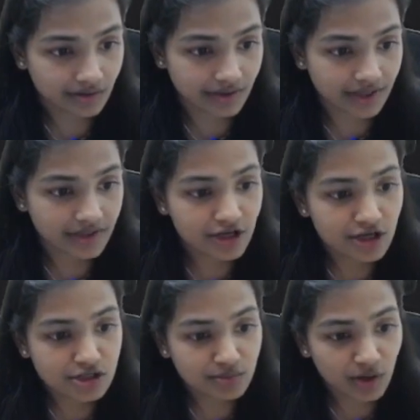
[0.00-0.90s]
Okay,
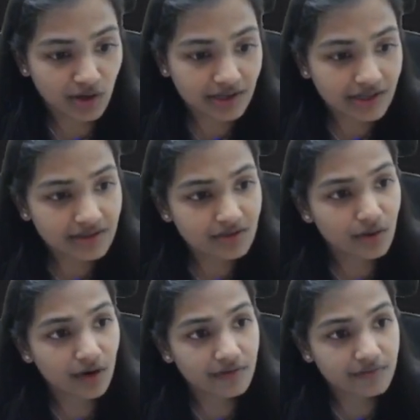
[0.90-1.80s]
so bond length
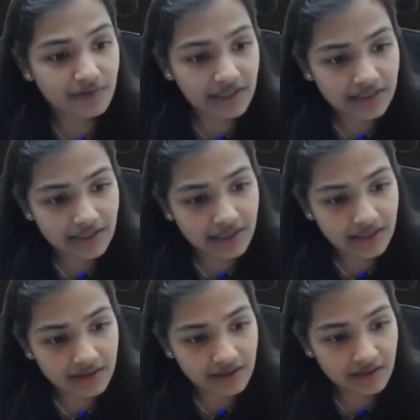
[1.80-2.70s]
of
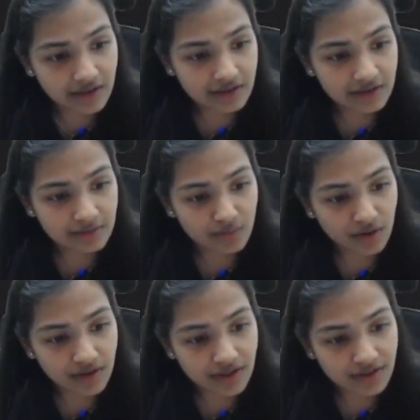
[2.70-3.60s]
ethane, the
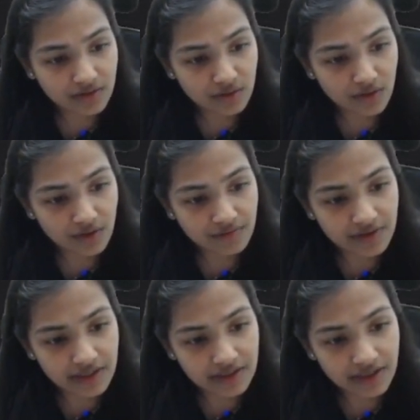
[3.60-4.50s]
bond length of
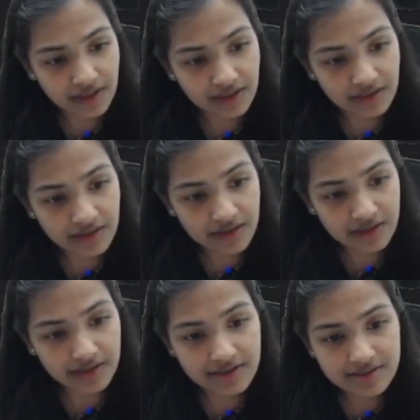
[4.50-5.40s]
ethane
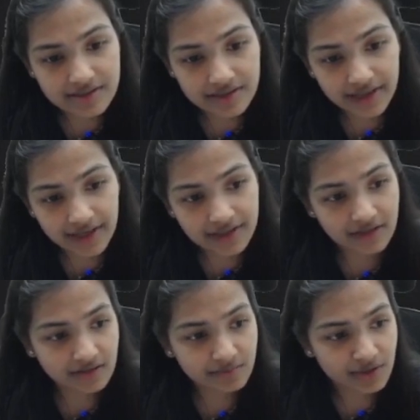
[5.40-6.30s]
is
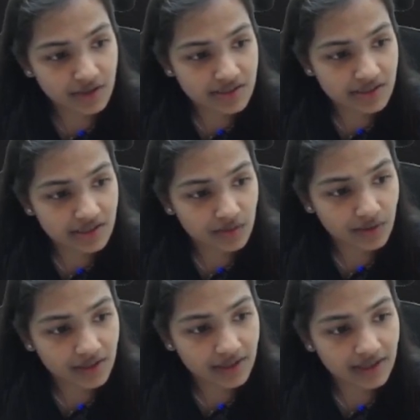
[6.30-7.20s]
greater because the
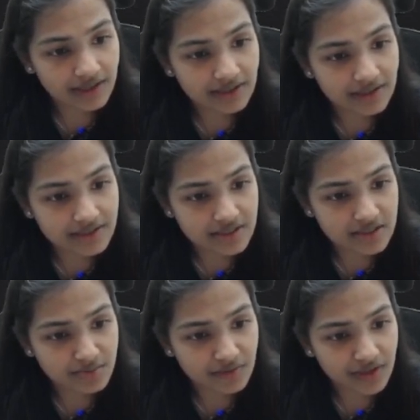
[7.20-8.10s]
nuclei and the
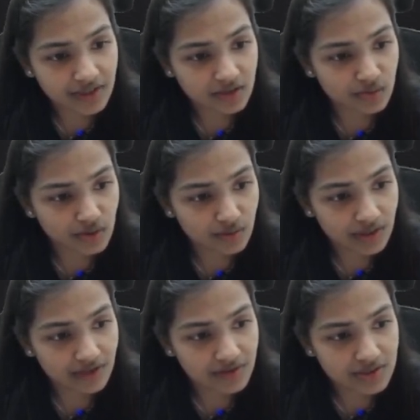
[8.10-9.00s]
distance between the two
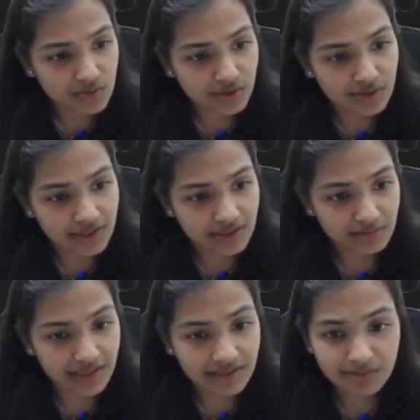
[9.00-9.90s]
nuclei is going to
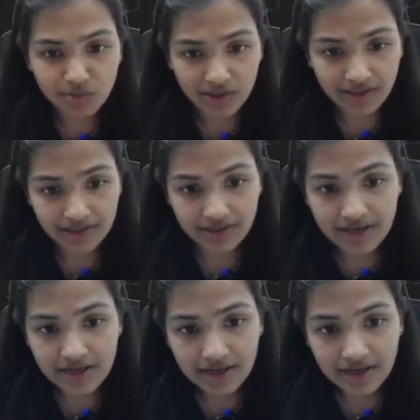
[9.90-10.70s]
determine the bond length.